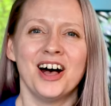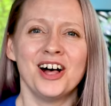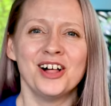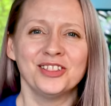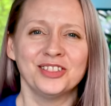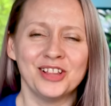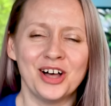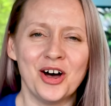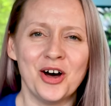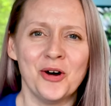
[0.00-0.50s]

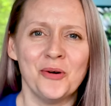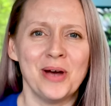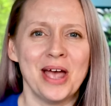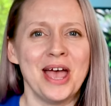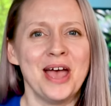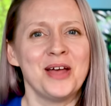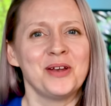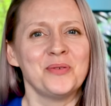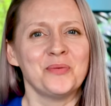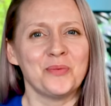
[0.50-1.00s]
Hello
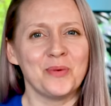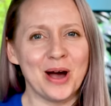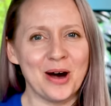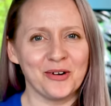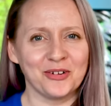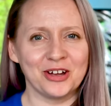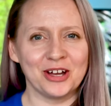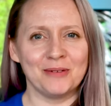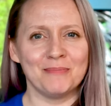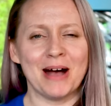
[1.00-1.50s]
and
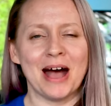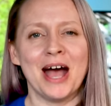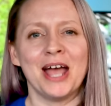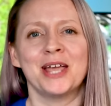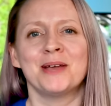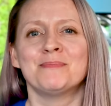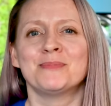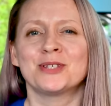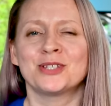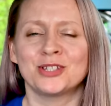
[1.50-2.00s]
welcome. I
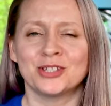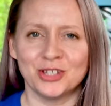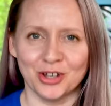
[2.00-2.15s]
am